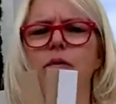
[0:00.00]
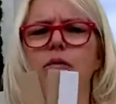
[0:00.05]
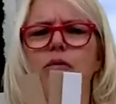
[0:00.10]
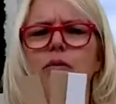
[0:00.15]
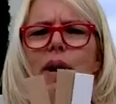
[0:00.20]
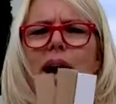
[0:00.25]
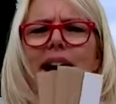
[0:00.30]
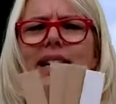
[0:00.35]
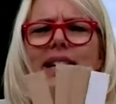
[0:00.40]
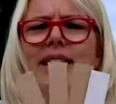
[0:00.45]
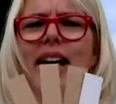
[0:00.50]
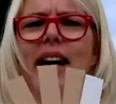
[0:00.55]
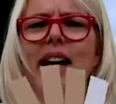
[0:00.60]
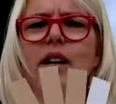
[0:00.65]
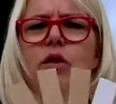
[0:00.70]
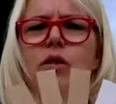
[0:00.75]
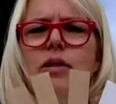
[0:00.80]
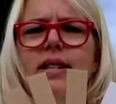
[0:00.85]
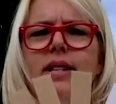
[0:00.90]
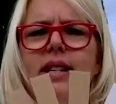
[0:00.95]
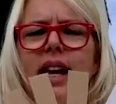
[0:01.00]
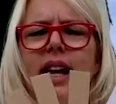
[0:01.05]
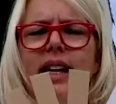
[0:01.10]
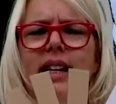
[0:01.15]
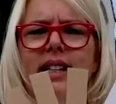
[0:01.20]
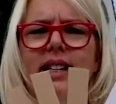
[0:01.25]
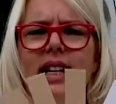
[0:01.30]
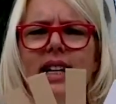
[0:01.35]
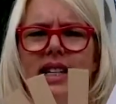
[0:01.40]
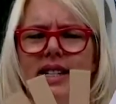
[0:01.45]
rectangles like
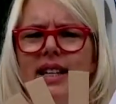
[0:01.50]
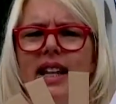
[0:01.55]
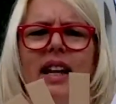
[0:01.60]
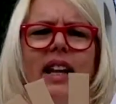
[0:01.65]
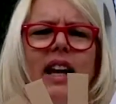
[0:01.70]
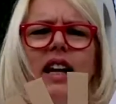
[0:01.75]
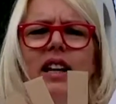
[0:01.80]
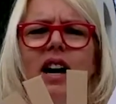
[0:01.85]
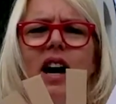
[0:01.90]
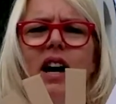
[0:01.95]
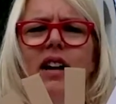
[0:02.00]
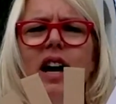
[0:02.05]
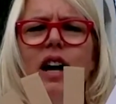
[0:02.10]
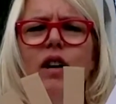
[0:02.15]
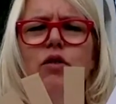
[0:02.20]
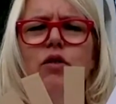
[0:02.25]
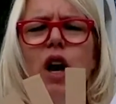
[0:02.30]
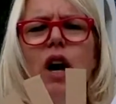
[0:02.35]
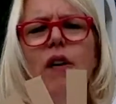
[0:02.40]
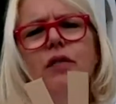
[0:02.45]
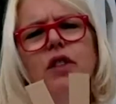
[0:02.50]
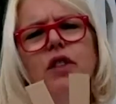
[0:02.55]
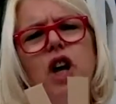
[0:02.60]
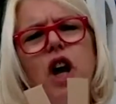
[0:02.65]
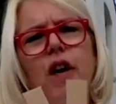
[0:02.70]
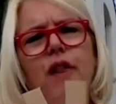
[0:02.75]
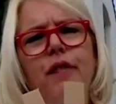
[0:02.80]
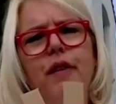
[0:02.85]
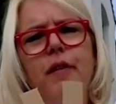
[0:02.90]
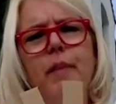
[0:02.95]
this that I cut out of the
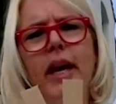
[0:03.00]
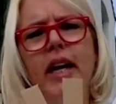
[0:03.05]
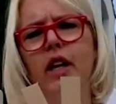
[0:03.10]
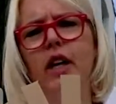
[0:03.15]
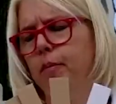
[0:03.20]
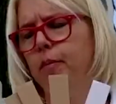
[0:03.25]
coffee maker